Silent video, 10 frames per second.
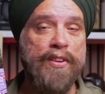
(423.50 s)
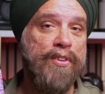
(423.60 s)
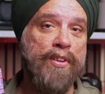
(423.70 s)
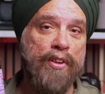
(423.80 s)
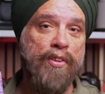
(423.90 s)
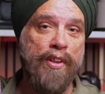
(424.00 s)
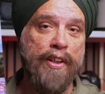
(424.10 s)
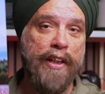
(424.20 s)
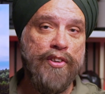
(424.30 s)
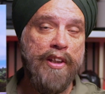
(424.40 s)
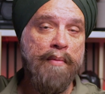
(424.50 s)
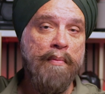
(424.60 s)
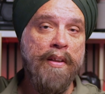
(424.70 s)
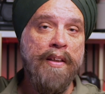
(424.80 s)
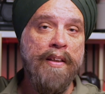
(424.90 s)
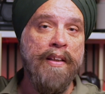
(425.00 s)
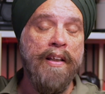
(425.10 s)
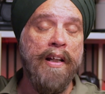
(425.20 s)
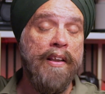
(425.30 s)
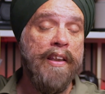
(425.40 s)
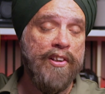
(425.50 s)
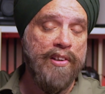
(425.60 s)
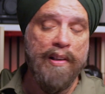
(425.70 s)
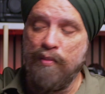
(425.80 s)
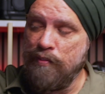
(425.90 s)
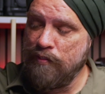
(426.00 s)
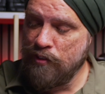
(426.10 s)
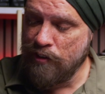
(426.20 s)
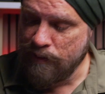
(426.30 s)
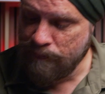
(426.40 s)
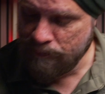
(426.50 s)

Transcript: is going to go to the next level. Sorry.